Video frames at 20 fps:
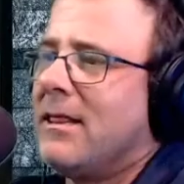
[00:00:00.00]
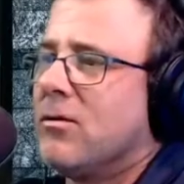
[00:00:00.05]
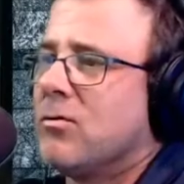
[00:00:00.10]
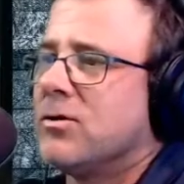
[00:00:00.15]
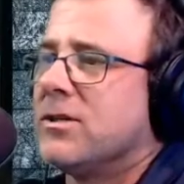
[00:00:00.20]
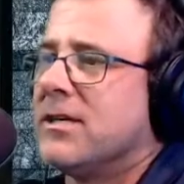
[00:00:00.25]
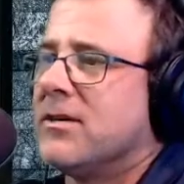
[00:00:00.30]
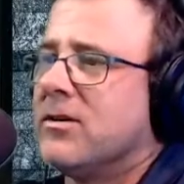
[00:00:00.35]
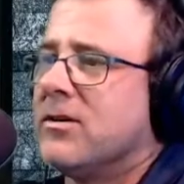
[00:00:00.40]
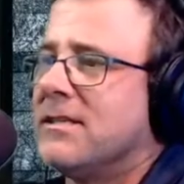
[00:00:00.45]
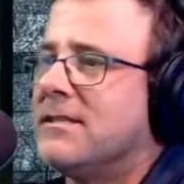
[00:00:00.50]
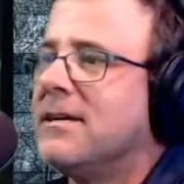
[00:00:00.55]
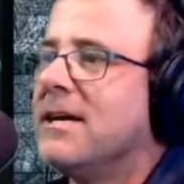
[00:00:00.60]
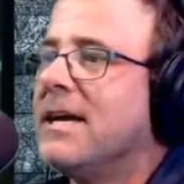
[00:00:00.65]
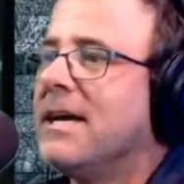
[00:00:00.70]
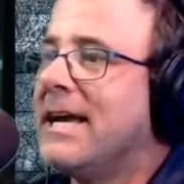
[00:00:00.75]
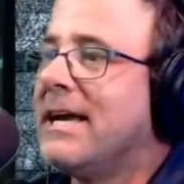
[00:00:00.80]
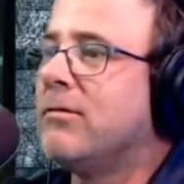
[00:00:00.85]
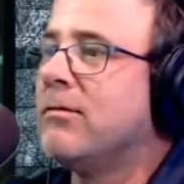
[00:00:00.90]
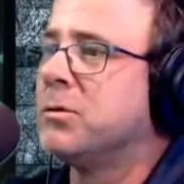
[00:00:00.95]
deal is
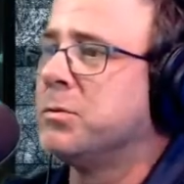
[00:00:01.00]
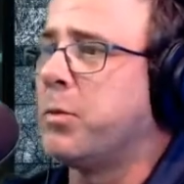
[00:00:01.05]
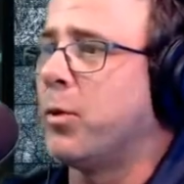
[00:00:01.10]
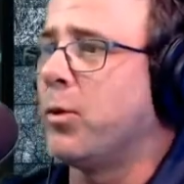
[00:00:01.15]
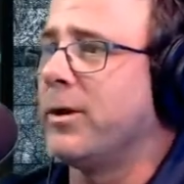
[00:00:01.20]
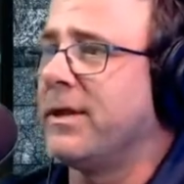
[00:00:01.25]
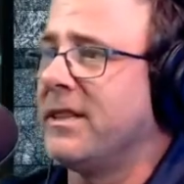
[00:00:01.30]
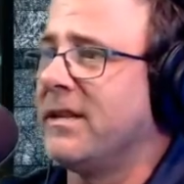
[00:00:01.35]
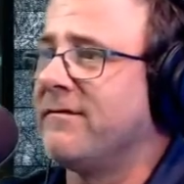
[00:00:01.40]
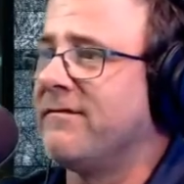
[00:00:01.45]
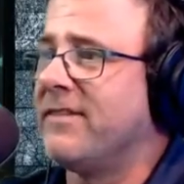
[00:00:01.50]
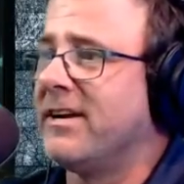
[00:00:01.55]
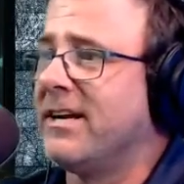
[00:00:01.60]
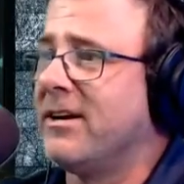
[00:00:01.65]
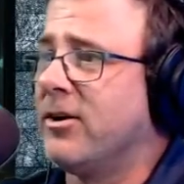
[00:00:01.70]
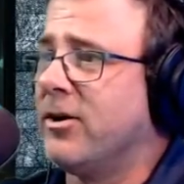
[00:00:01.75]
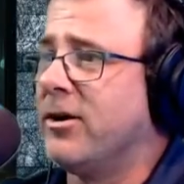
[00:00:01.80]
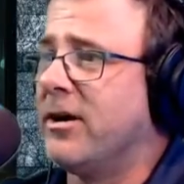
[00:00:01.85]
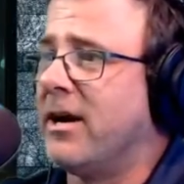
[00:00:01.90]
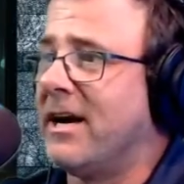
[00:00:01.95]
he was pointing the
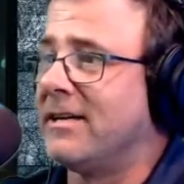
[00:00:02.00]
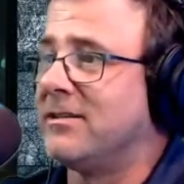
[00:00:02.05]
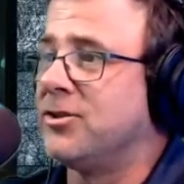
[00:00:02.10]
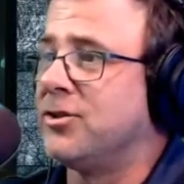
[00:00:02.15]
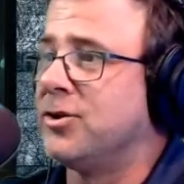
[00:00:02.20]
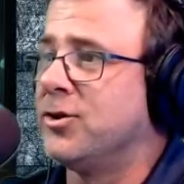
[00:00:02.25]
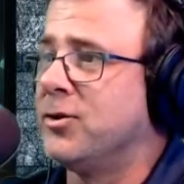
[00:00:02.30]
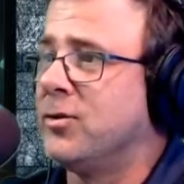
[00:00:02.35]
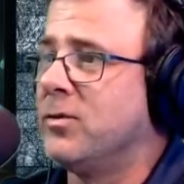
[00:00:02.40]
finger at you.